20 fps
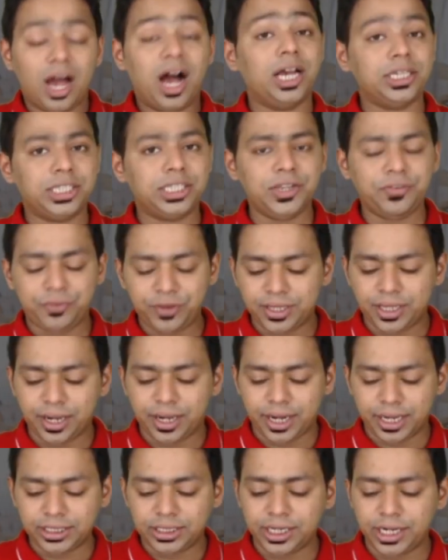Asif is a
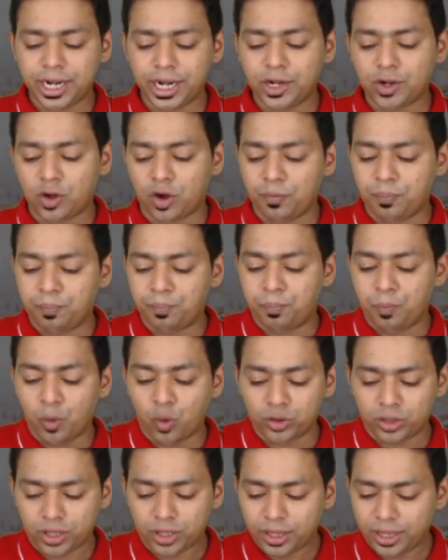resident of
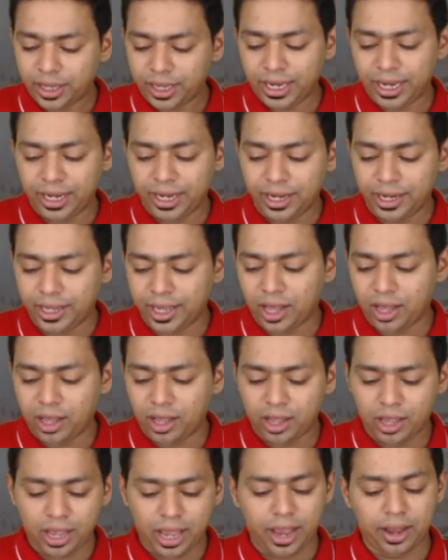both
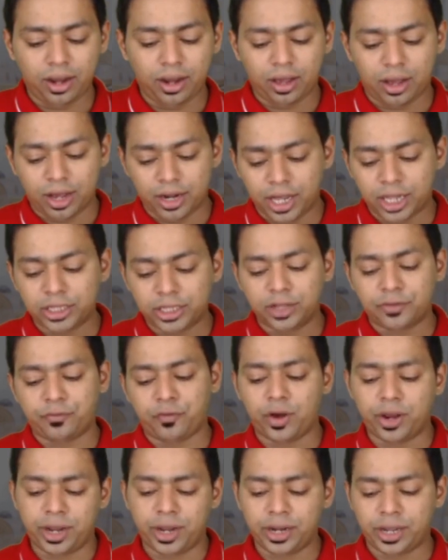India and another
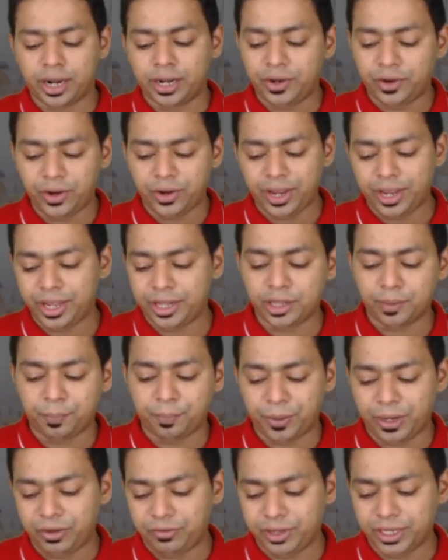foreign country in the
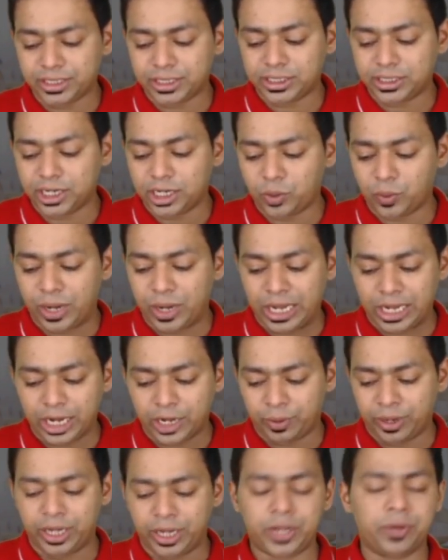previous year
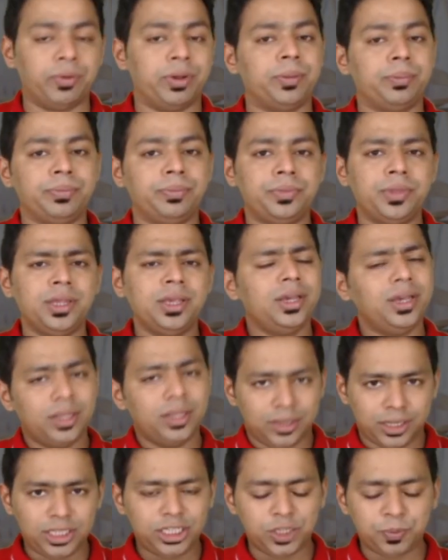2021.
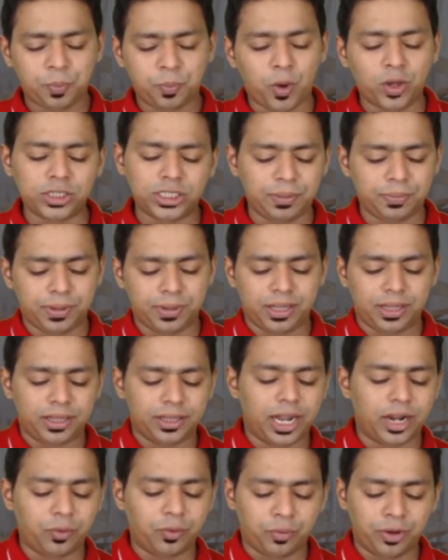This is possible
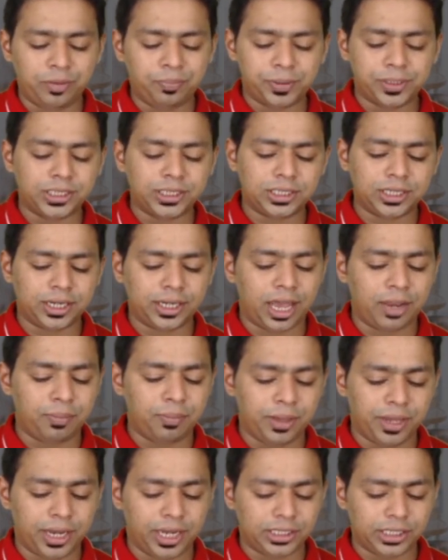that one person can
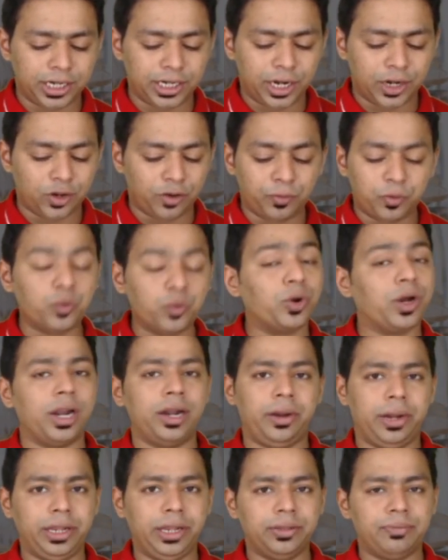be resident of two
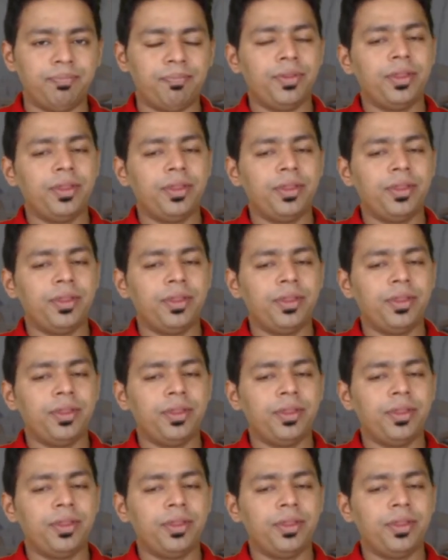countries,